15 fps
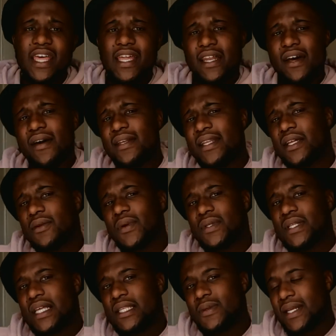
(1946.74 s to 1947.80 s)

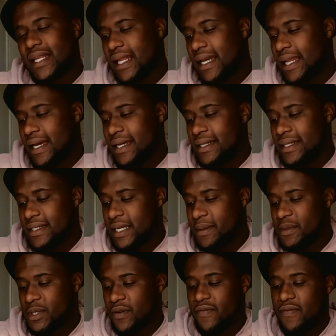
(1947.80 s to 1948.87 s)
that's what I like in
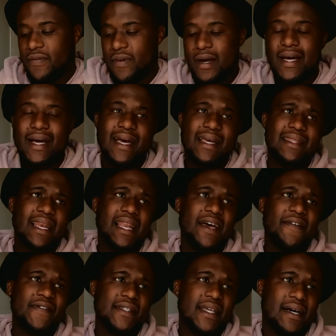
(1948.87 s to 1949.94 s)
terms of the
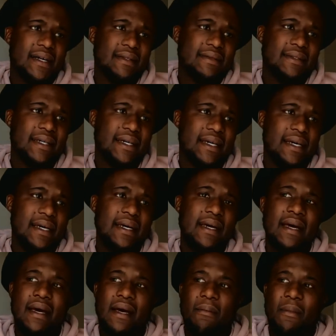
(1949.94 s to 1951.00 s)
lifestyle there.
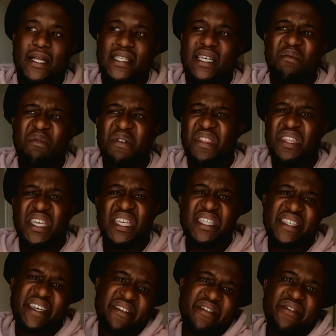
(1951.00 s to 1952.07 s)
But some of the
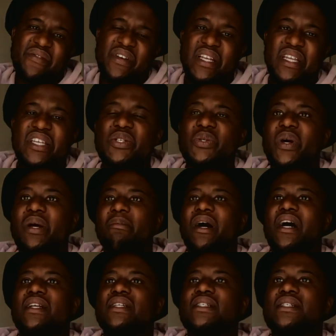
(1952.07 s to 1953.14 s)
things I didn't really enjoy
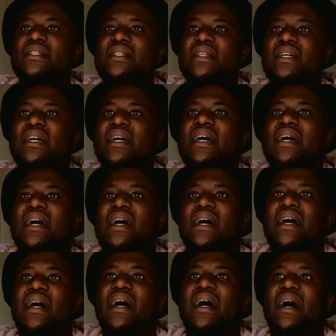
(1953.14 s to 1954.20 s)
much.
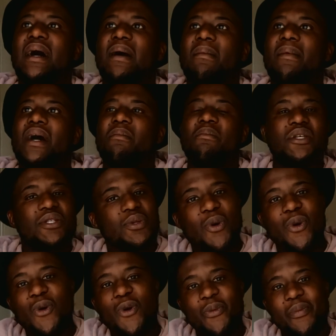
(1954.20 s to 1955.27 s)
I missed the
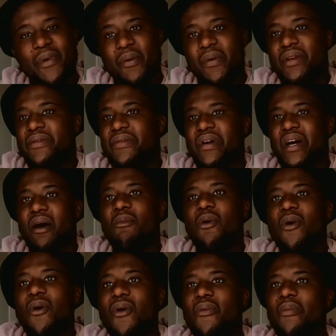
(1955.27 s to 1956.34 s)
home. I wanted to come
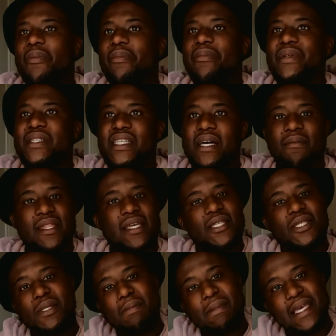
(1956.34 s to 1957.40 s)
home. Some
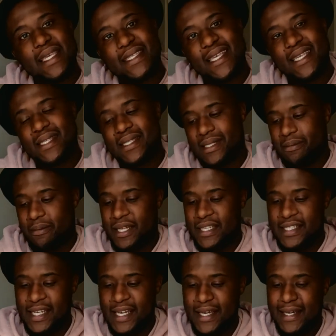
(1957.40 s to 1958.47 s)
things didn't make sense,
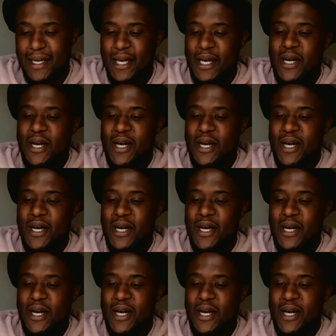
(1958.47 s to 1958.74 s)
but yeah.